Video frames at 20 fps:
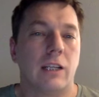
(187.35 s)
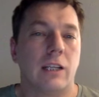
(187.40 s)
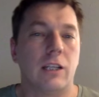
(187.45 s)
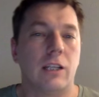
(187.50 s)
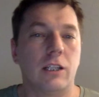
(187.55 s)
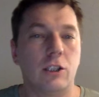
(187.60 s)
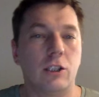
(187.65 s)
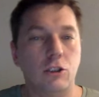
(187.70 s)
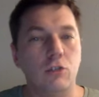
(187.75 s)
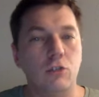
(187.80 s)

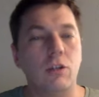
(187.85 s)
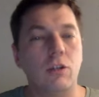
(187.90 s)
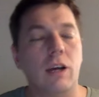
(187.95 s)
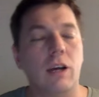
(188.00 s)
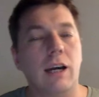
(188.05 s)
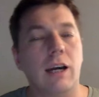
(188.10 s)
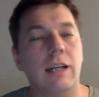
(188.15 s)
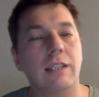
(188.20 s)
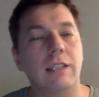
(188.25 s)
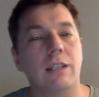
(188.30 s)
that you
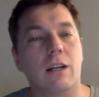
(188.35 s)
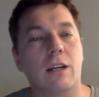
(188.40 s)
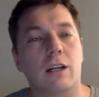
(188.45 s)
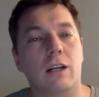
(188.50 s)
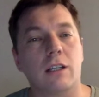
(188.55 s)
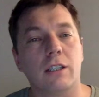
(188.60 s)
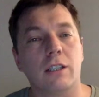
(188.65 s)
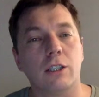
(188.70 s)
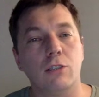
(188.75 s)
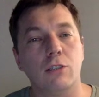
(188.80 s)
guys
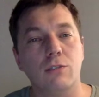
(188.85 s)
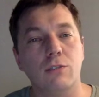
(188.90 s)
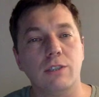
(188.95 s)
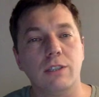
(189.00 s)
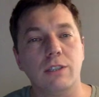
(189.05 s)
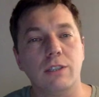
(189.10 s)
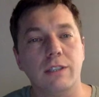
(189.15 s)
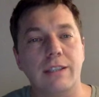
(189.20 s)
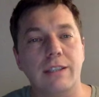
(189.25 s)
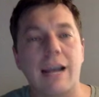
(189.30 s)
are
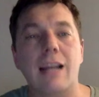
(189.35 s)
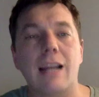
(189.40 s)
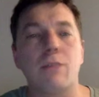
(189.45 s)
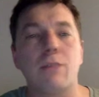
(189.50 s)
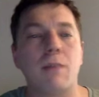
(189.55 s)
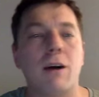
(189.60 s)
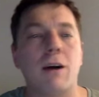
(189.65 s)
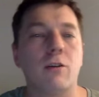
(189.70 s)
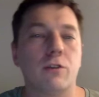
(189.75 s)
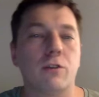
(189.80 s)
using that
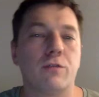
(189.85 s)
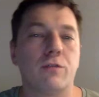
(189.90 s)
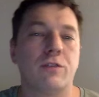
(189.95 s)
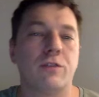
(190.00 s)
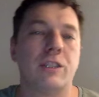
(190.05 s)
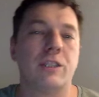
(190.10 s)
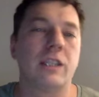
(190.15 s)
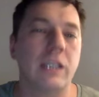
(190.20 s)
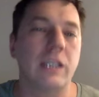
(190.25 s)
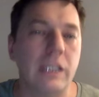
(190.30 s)
amount of
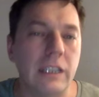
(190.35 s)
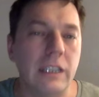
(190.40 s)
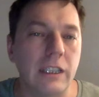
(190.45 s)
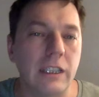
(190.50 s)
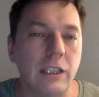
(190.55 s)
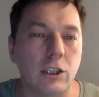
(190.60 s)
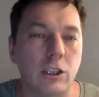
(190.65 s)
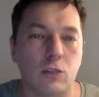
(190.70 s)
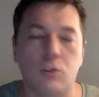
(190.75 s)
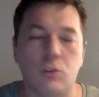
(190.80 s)

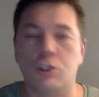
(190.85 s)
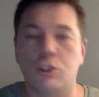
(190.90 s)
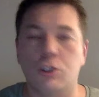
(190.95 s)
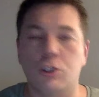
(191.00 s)
techniques or